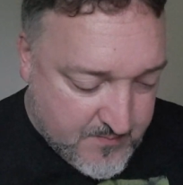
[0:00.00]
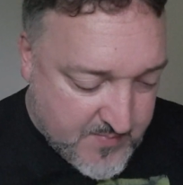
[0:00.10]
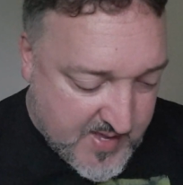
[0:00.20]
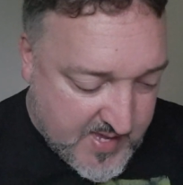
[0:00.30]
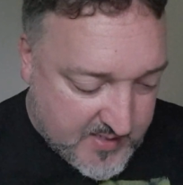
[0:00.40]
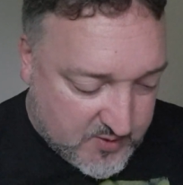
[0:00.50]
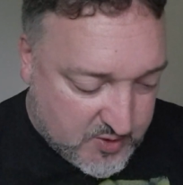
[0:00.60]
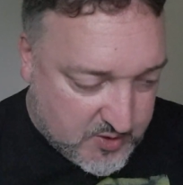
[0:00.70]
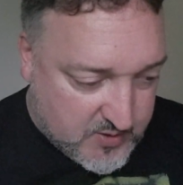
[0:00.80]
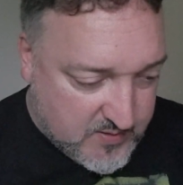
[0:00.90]

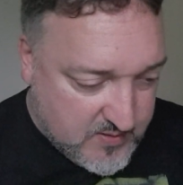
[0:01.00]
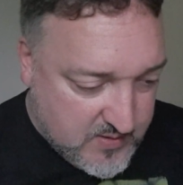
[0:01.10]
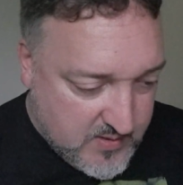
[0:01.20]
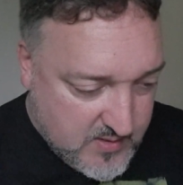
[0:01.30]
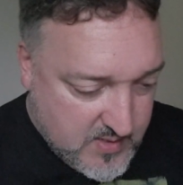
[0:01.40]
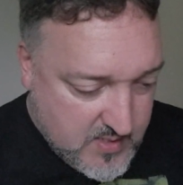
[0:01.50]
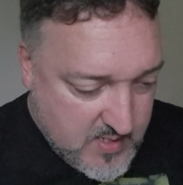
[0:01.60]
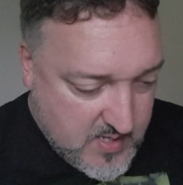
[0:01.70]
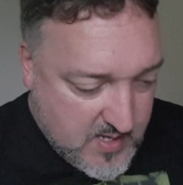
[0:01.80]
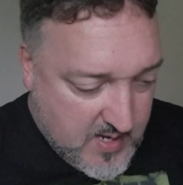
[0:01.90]
match?
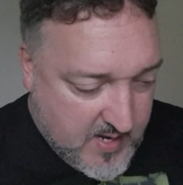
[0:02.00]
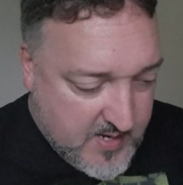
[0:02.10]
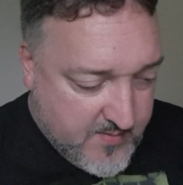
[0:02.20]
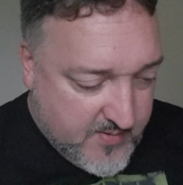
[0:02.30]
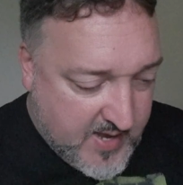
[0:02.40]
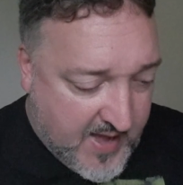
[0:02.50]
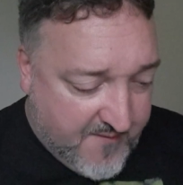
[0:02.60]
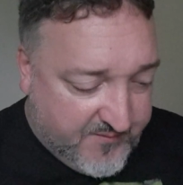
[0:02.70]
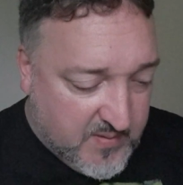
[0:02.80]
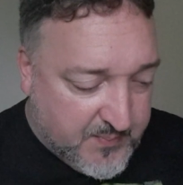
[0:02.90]
I
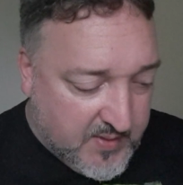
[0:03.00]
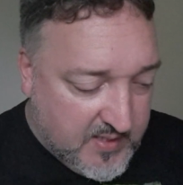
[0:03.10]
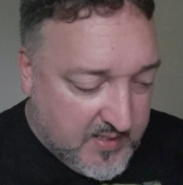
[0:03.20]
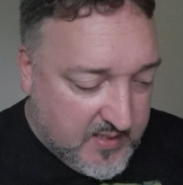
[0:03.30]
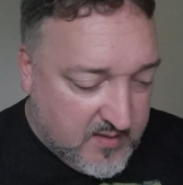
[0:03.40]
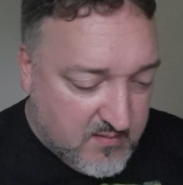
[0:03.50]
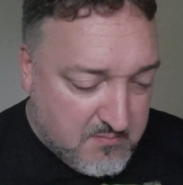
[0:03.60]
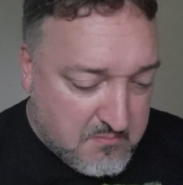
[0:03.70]
have to be